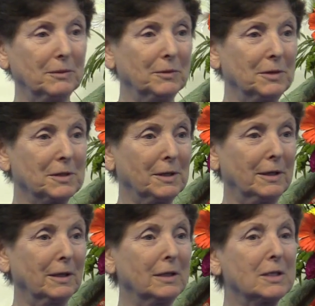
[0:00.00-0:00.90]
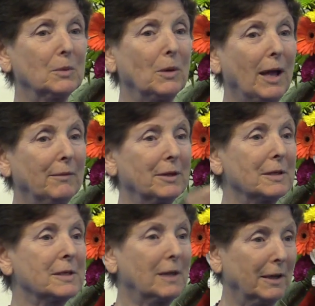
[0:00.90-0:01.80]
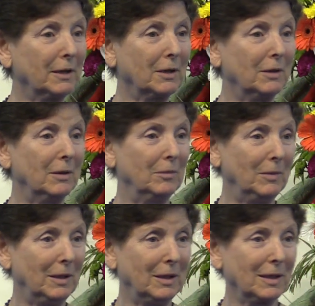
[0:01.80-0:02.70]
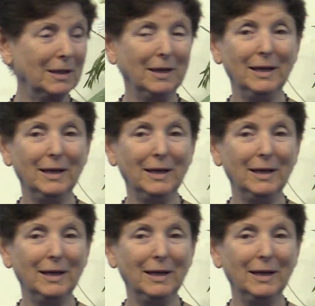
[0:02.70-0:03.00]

one for the Sadhakas, and we're having the Sadhaka meeting.